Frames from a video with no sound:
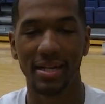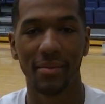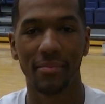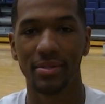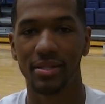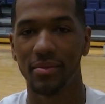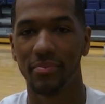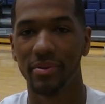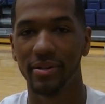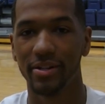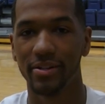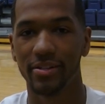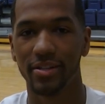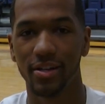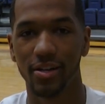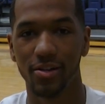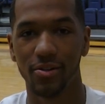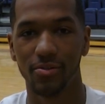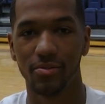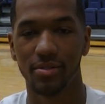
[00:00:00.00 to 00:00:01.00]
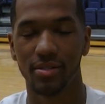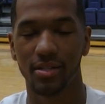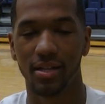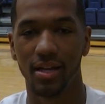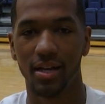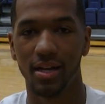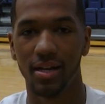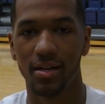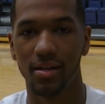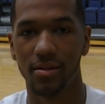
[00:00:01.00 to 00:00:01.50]
name is LePear, Toles.
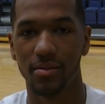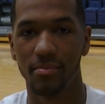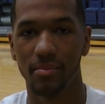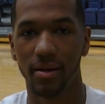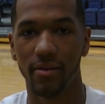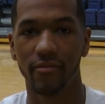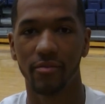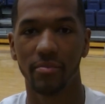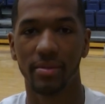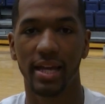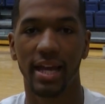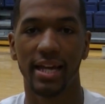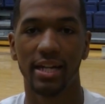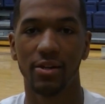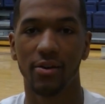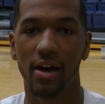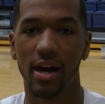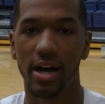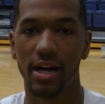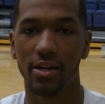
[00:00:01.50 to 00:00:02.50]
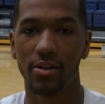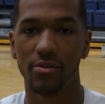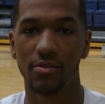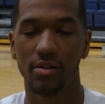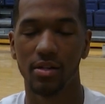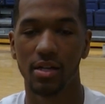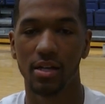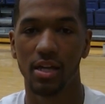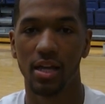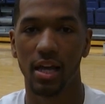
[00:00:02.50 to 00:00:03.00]
I'm from Canton, Ohio,
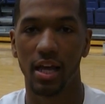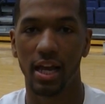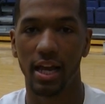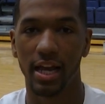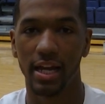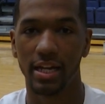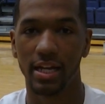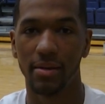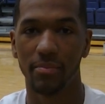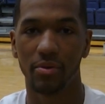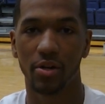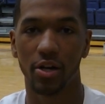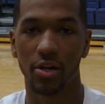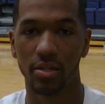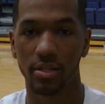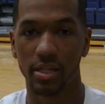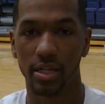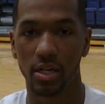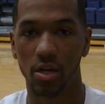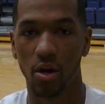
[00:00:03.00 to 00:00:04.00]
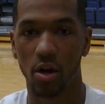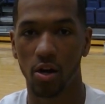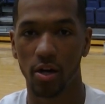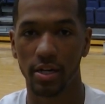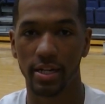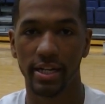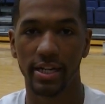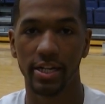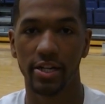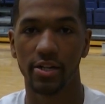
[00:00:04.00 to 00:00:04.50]
and I'm currently a guard
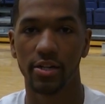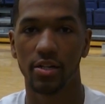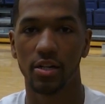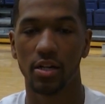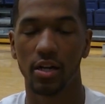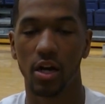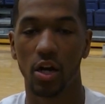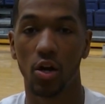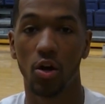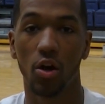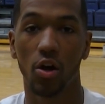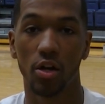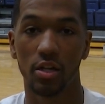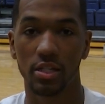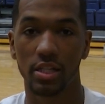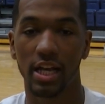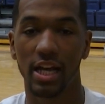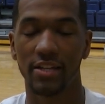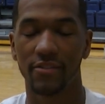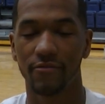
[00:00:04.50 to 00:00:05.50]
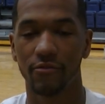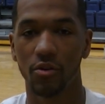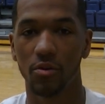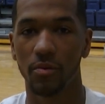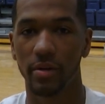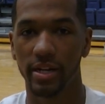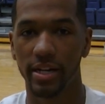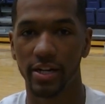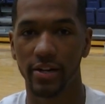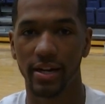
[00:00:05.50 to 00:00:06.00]
here, a guard slash
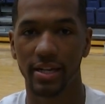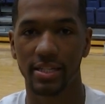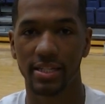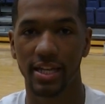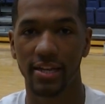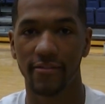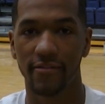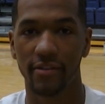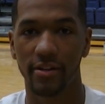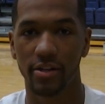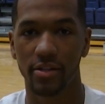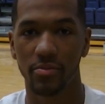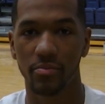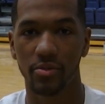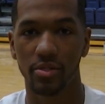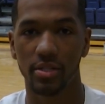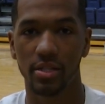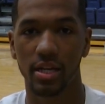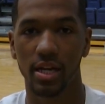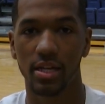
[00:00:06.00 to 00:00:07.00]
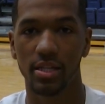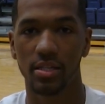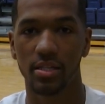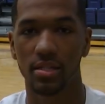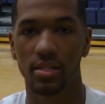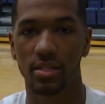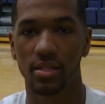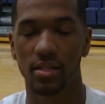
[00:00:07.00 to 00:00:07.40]
forward here at State Fair Community College.